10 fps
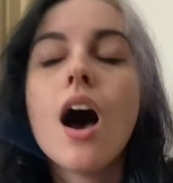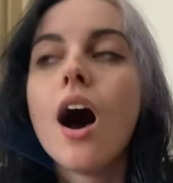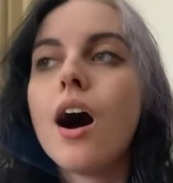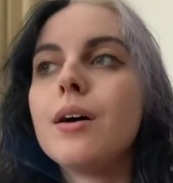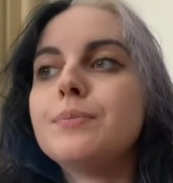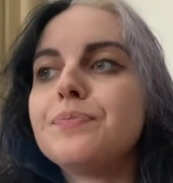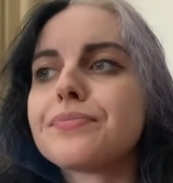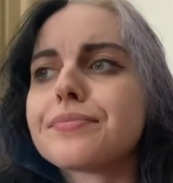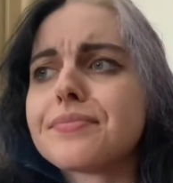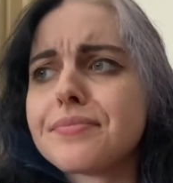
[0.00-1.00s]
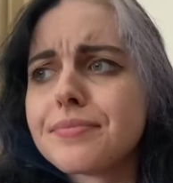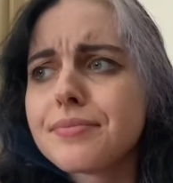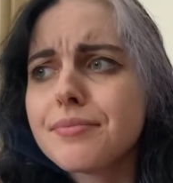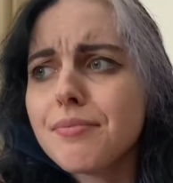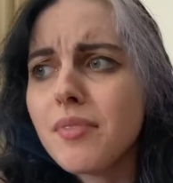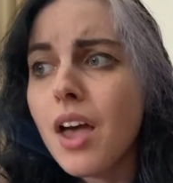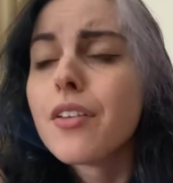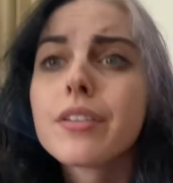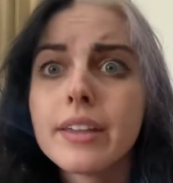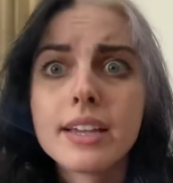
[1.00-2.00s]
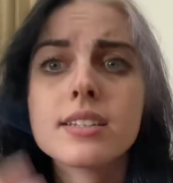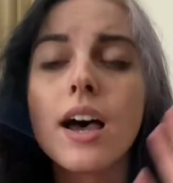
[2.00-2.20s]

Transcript: Um, other things.